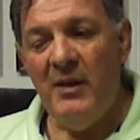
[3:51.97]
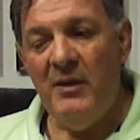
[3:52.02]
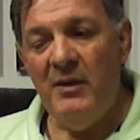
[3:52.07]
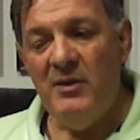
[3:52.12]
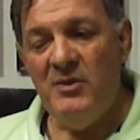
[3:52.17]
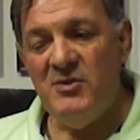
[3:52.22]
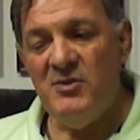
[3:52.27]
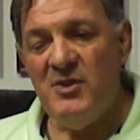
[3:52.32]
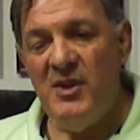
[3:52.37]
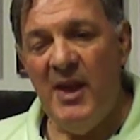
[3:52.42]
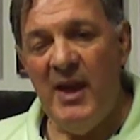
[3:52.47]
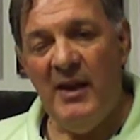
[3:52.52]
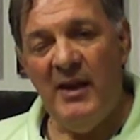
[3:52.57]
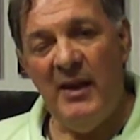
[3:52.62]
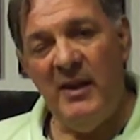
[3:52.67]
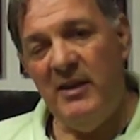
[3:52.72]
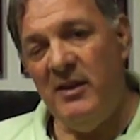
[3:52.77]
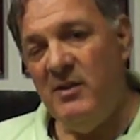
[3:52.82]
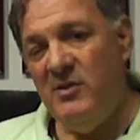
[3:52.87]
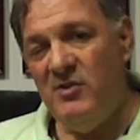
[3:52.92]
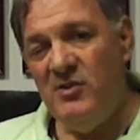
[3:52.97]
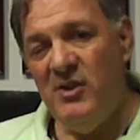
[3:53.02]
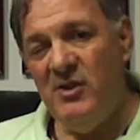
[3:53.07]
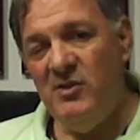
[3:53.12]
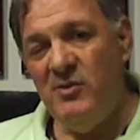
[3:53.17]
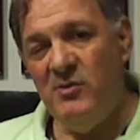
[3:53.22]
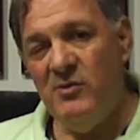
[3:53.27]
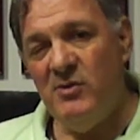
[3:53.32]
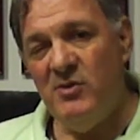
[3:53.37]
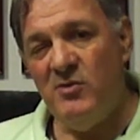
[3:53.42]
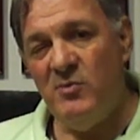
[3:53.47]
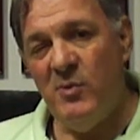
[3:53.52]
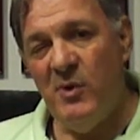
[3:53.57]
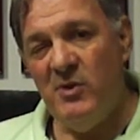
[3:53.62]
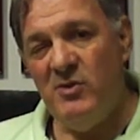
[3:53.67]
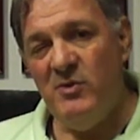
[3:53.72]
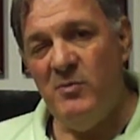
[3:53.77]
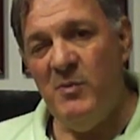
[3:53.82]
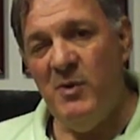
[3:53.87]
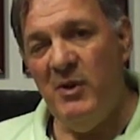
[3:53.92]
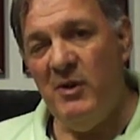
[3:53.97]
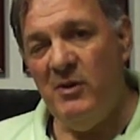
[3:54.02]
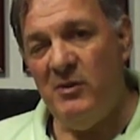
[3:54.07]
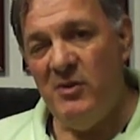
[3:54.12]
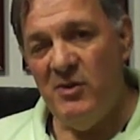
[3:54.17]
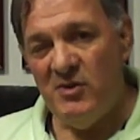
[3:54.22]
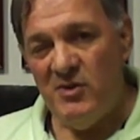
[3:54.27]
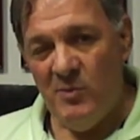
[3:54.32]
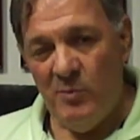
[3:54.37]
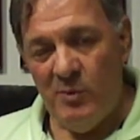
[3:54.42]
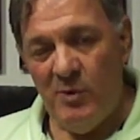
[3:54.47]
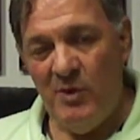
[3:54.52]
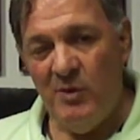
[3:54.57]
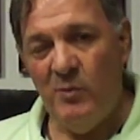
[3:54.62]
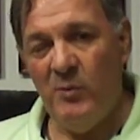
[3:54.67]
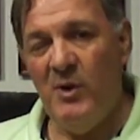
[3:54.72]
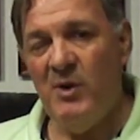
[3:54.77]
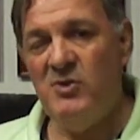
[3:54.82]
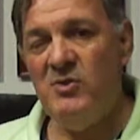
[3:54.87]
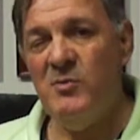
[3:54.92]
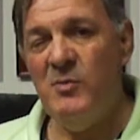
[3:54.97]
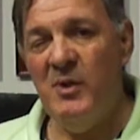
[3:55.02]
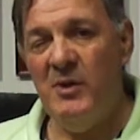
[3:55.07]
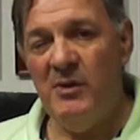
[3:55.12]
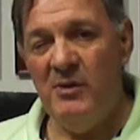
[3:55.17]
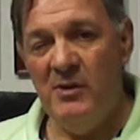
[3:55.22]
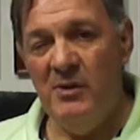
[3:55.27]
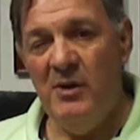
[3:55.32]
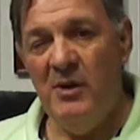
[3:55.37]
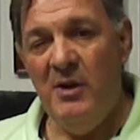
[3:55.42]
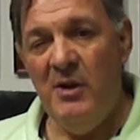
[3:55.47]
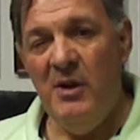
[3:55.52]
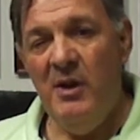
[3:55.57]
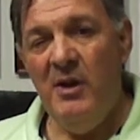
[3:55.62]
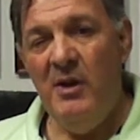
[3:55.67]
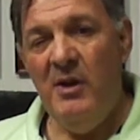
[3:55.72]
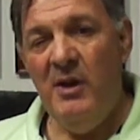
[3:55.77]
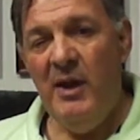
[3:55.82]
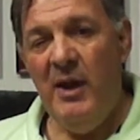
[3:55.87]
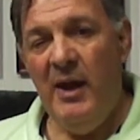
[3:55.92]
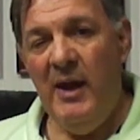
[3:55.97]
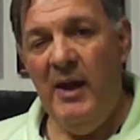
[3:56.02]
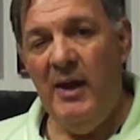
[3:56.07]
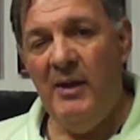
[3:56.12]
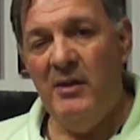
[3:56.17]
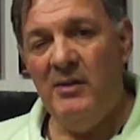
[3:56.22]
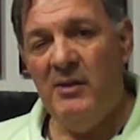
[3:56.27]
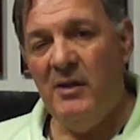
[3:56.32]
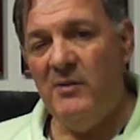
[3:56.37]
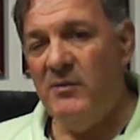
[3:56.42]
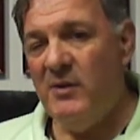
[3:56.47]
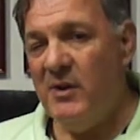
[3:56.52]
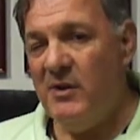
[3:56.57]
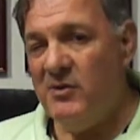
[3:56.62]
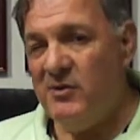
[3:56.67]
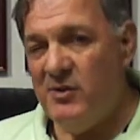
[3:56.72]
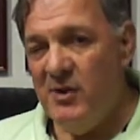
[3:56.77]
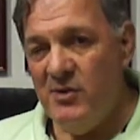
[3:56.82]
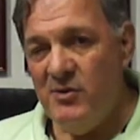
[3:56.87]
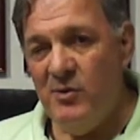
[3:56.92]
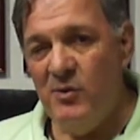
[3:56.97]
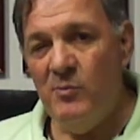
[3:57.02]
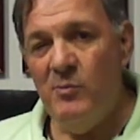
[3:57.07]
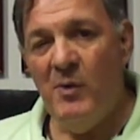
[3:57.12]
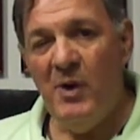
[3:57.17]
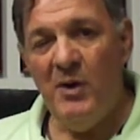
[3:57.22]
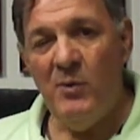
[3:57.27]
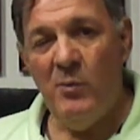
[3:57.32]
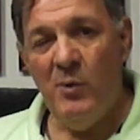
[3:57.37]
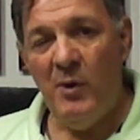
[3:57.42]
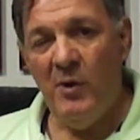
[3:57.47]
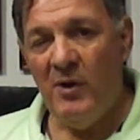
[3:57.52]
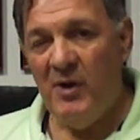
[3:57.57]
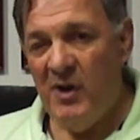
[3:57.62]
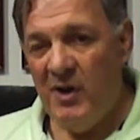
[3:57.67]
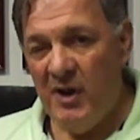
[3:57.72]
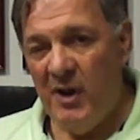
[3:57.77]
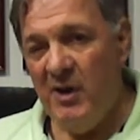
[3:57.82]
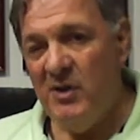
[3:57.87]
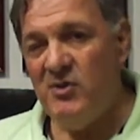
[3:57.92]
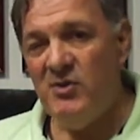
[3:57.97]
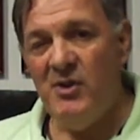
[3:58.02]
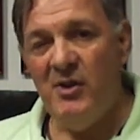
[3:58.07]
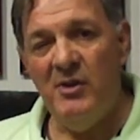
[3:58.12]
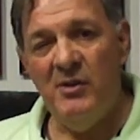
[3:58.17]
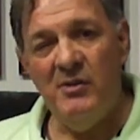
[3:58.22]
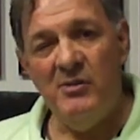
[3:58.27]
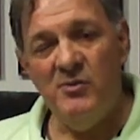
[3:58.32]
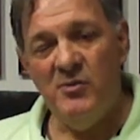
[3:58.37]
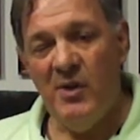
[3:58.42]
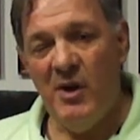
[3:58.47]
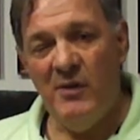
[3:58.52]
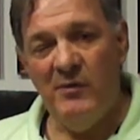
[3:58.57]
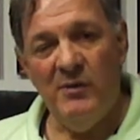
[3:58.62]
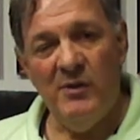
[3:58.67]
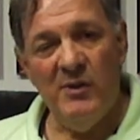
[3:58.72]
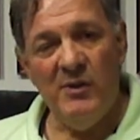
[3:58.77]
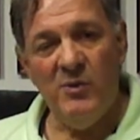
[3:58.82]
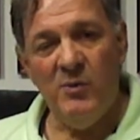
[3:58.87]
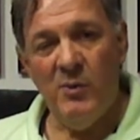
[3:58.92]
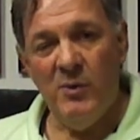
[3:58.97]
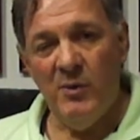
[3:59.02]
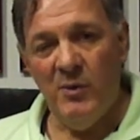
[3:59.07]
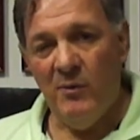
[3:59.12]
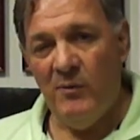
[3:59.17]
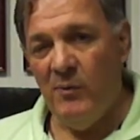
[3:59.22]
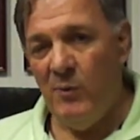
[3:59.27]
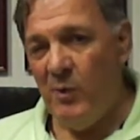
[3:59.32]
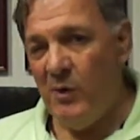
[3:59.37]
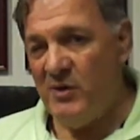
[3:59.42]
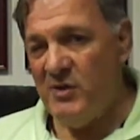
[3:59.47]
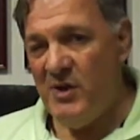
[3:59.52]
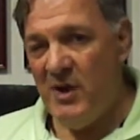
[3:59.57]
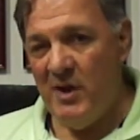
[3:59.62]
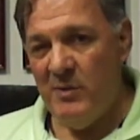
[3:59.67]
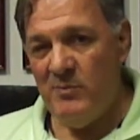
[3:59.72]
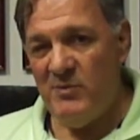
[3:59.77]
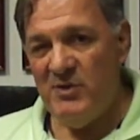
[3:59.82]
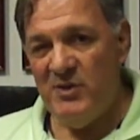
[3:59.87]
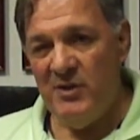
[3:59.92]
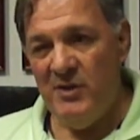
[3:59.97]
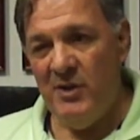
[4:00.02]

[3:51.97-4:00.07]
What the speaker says: Is that I continue this regimen, a discipline regimen, and I've continued my work in Asia, traveling 3 or 4 times a